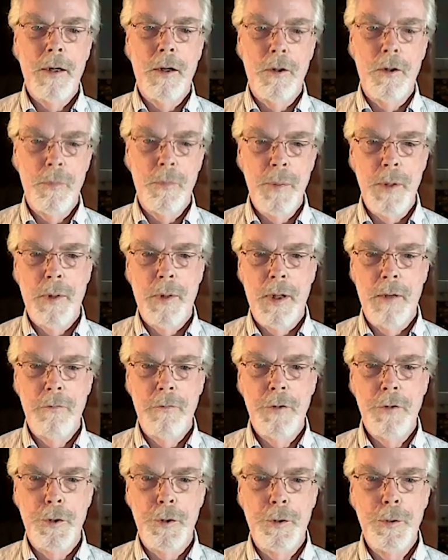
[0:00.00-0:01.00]
Other people have
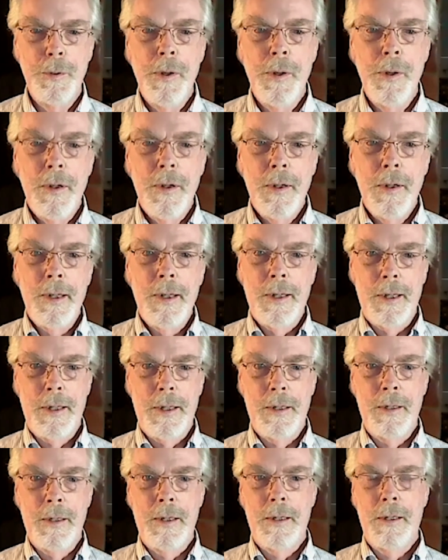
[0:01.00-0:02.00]
too.
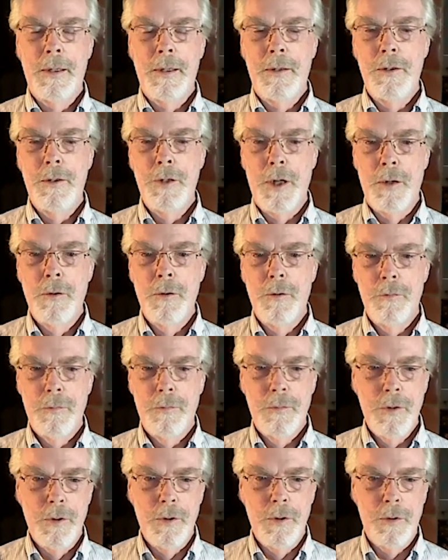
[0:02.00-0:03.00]
And the general
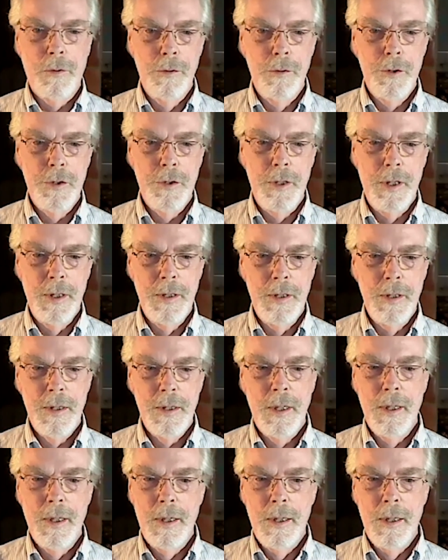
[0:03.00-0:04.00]
conclusion is,
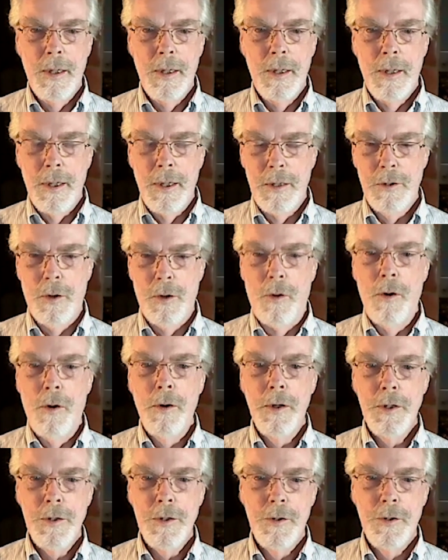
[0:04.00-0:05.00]
as
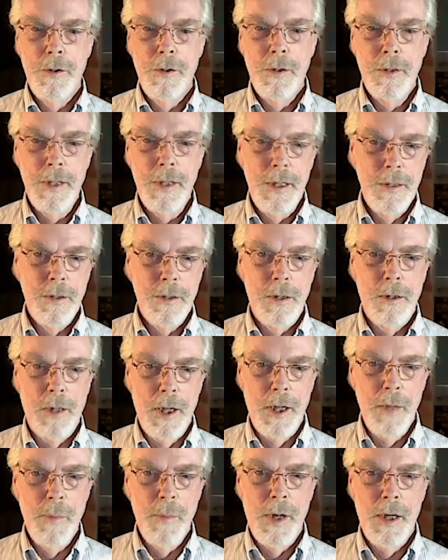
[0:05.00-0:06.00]
long as there is a
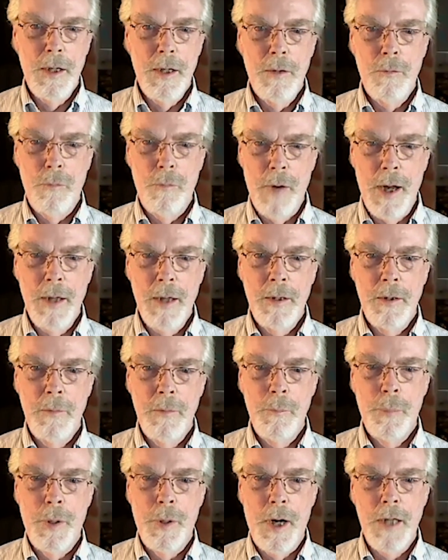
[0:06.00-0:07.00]
labile
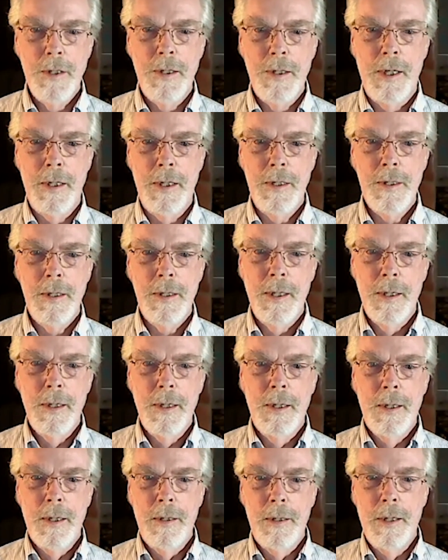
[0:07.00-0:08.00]
random process
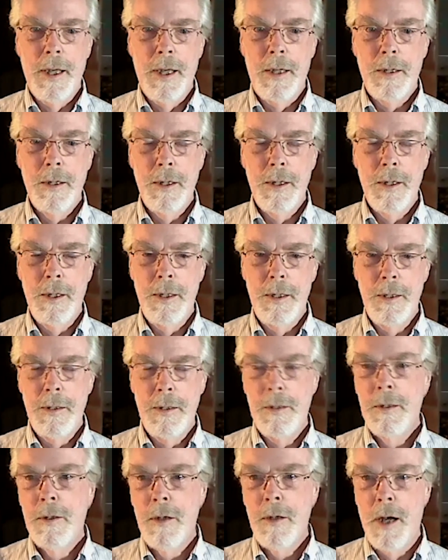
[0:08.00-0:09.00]
that the
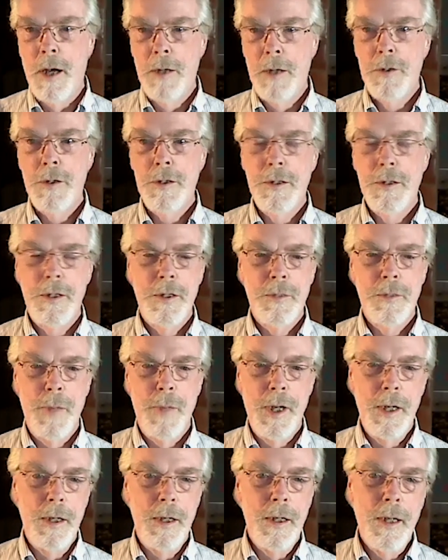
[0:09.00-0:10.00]
consciousness
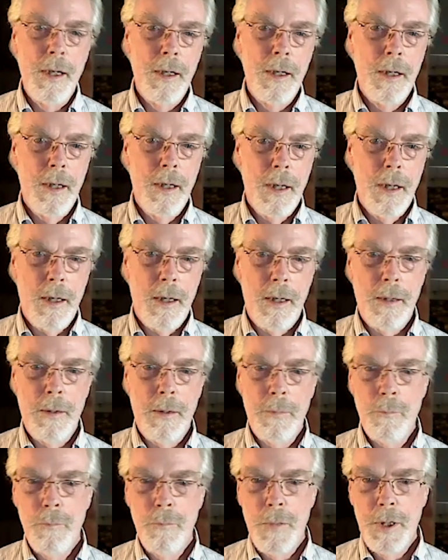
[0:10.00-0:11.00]
may
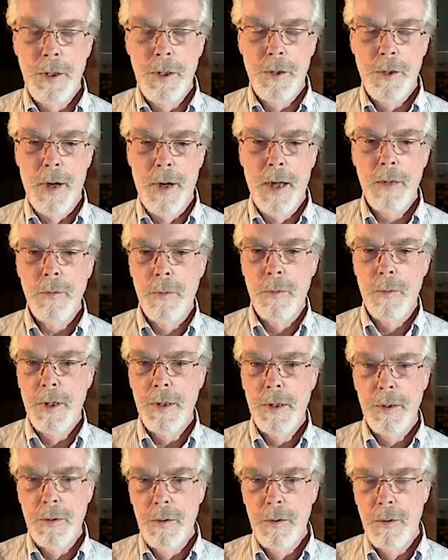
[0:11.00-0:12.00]
interact with,
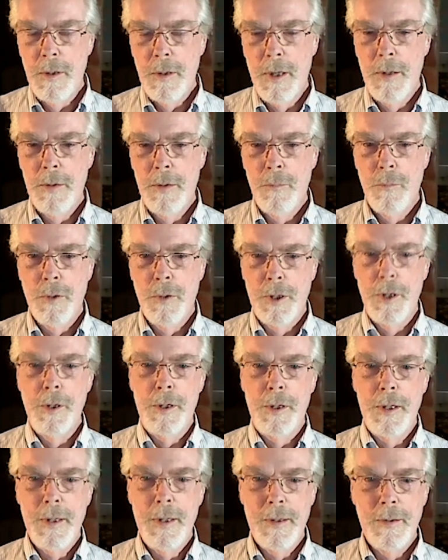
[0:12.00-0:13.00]
we're
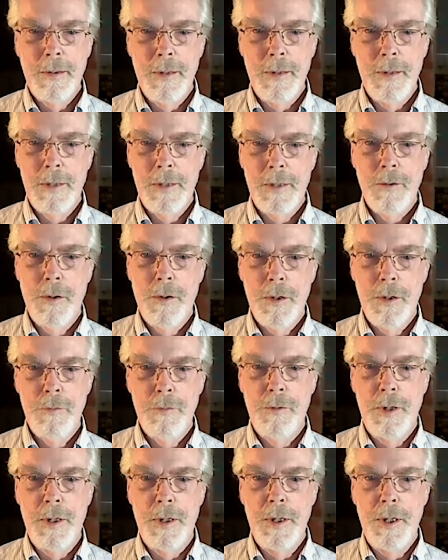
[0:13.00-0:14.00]
good. That's all that's
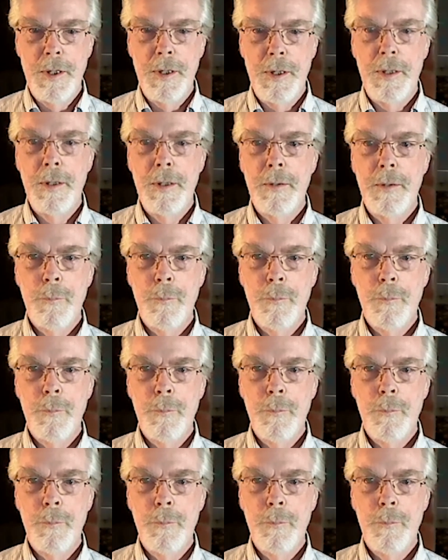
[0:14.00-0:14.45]
really needed.